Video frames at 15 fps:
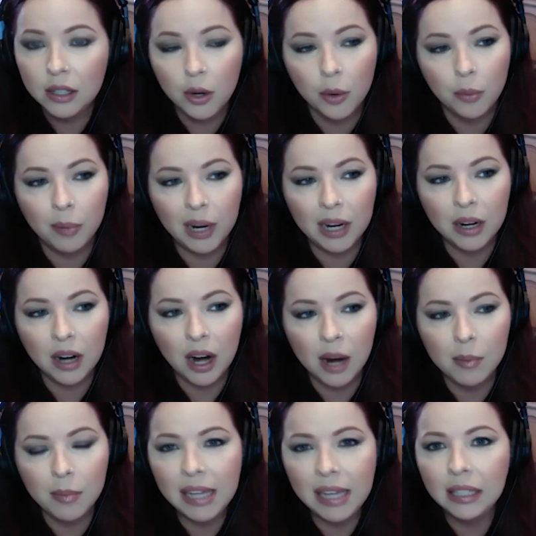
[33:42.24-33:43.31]
Right. But
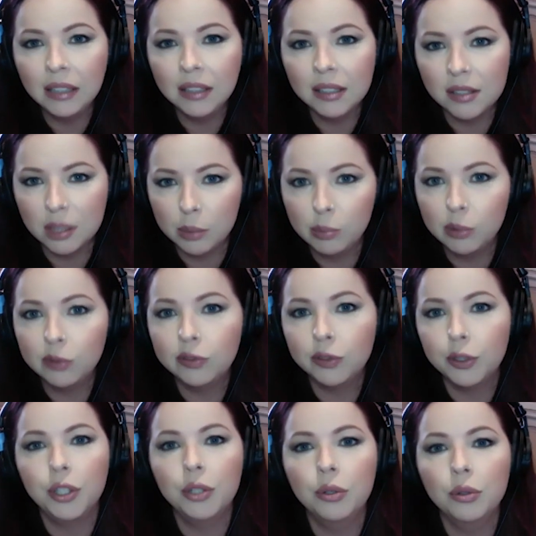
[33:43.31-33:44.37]
I'm making this simple for
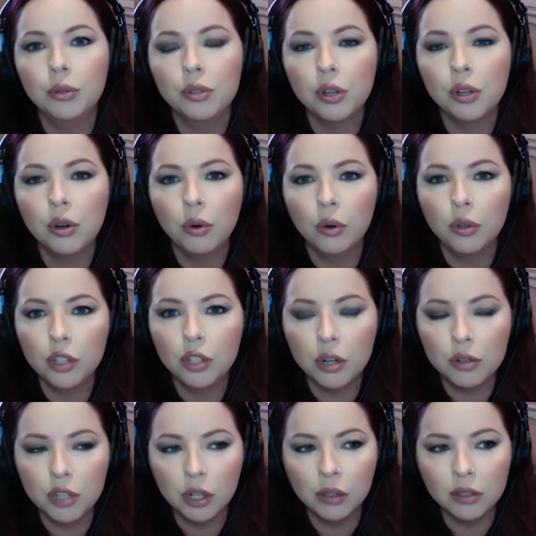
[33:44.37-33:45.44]
you. So, you
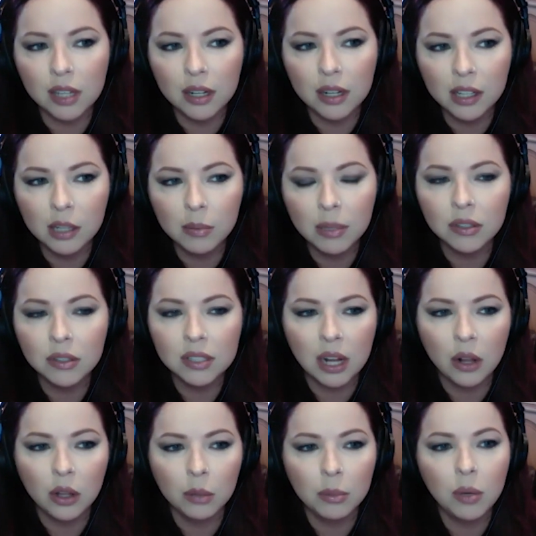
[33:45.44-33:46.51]
know, don't send emails
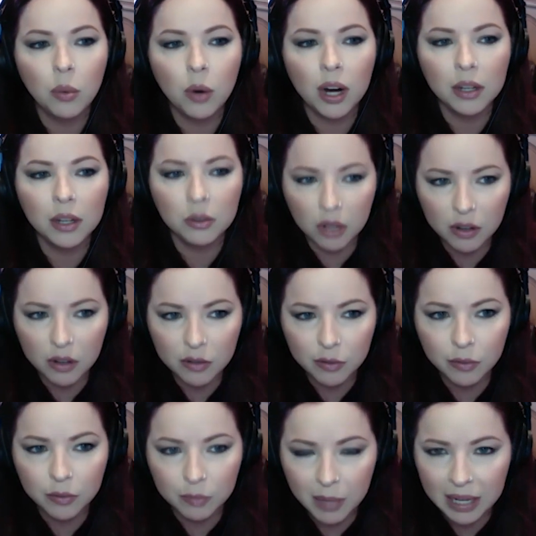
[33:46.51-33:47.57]
telling me why you love
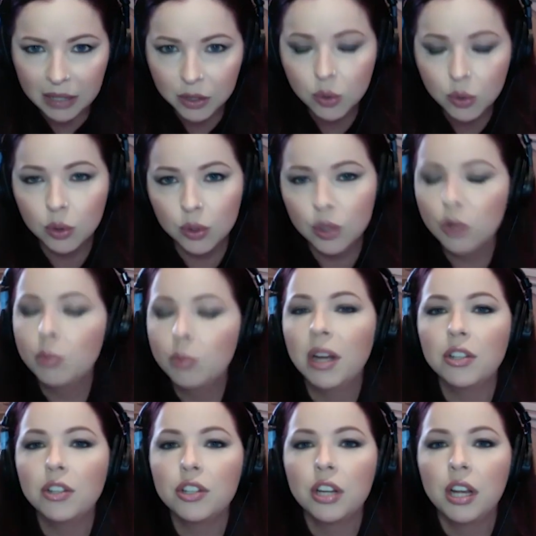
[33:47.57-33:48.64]
Bandzoogle so
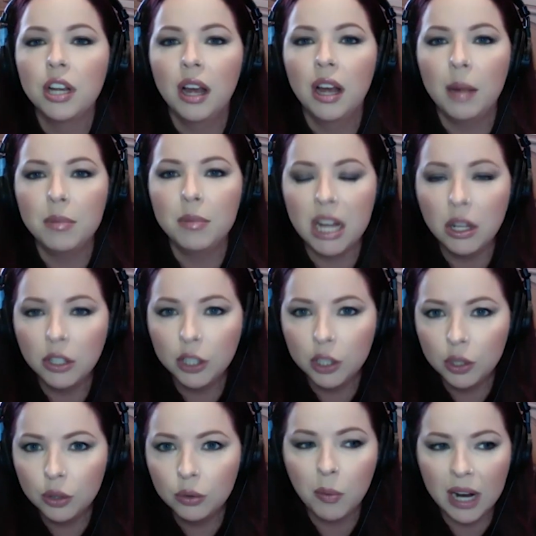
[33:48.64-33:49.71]
much. I'm yeah. telling
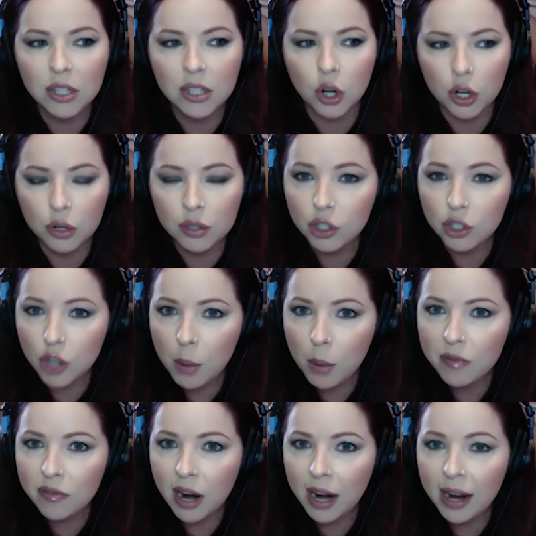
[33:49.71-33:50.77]
you, when I started using
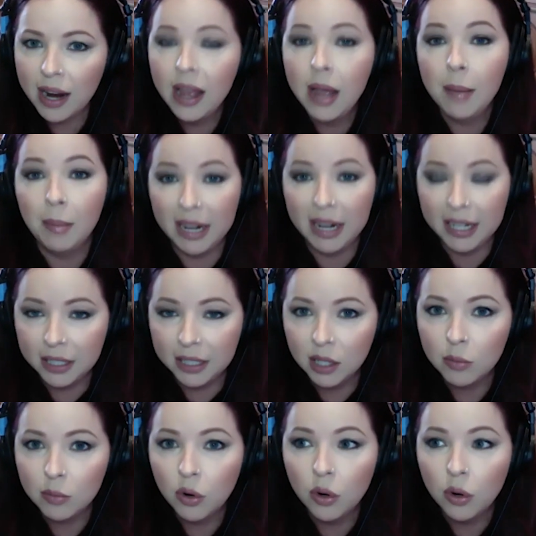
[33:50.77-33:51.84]
Shopify, my
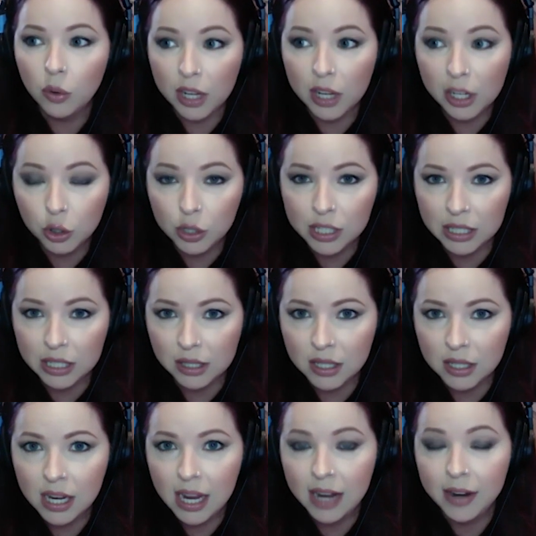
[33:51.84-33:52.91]
income
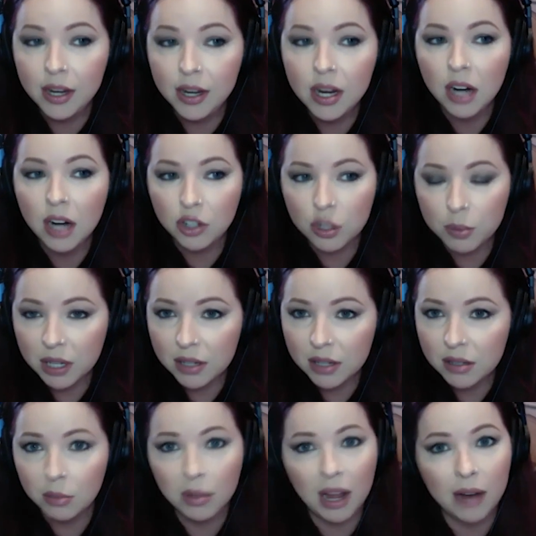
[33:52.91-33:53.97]
increased. Not just because of
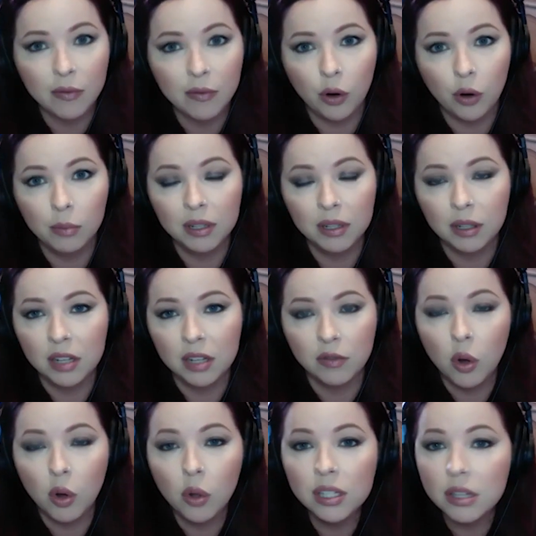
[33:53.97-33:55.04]
the platform, but because of
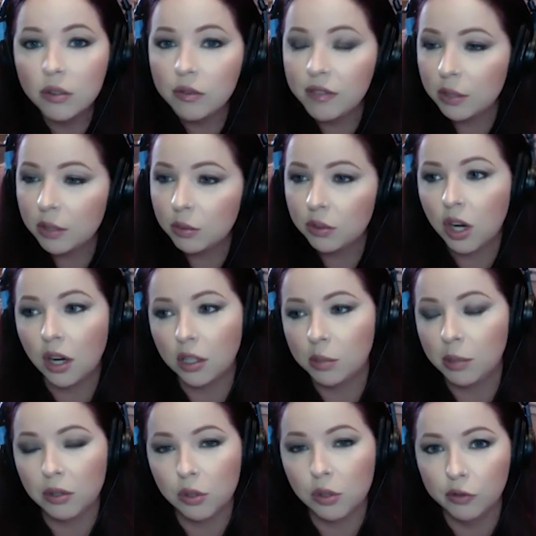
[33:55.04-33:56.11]
all these other things we've talked
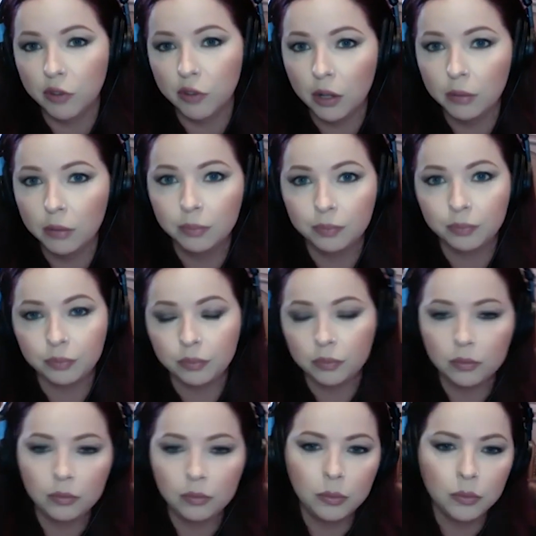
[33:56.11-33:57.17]
about so far.
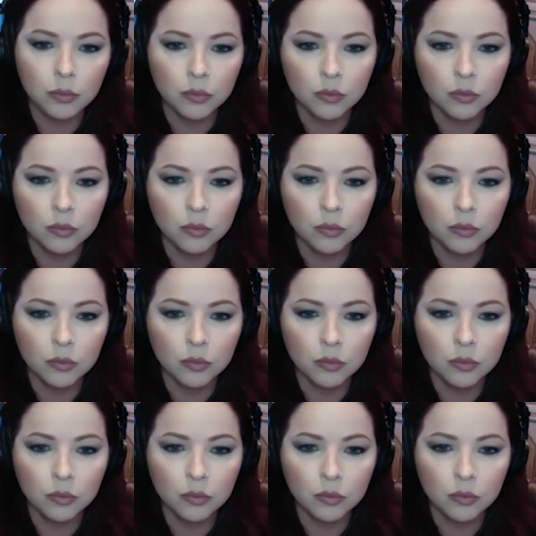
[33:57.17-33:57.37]
Wow.